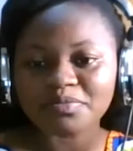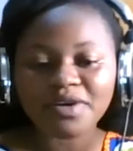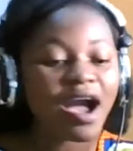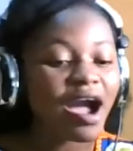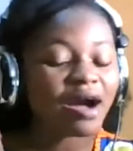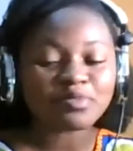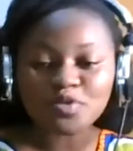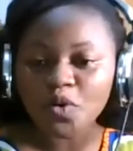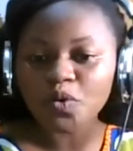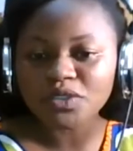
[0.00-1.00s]
I'm
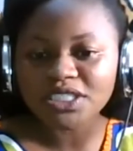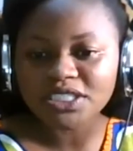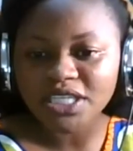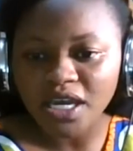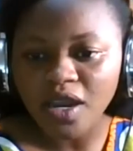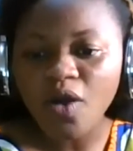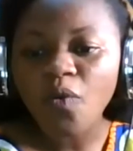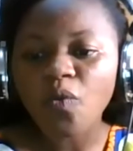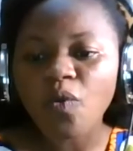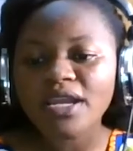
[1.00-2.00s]
schooling there.
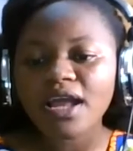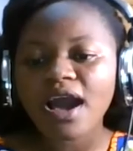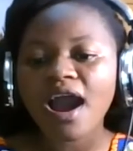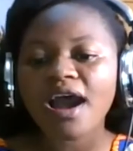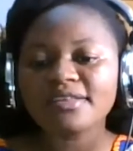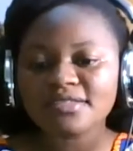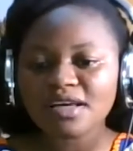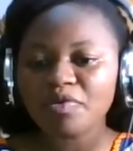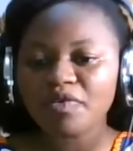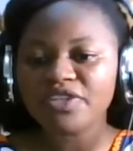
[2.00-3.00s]
What are some
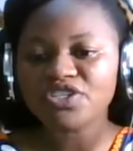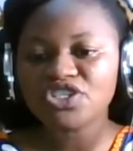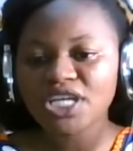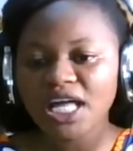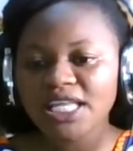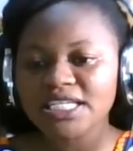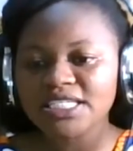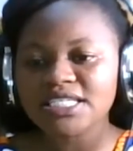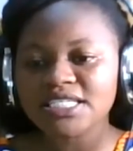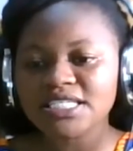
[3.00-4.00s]
of the
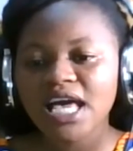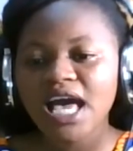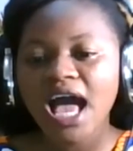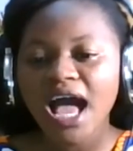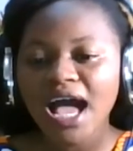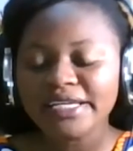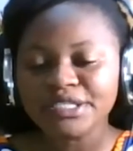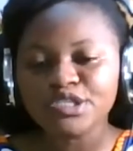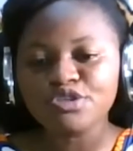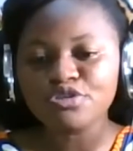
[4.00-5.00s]
challenges I need
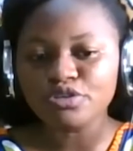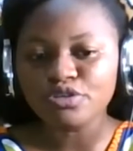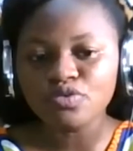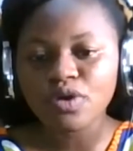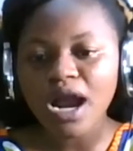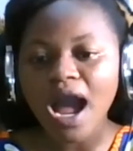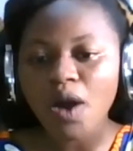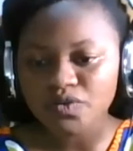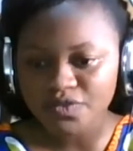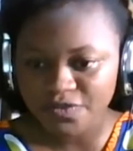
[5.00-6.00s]
to look out
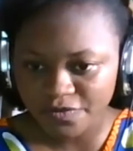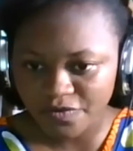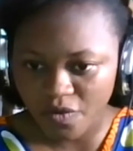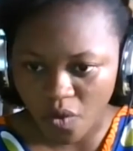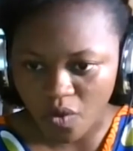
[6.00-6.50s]
for,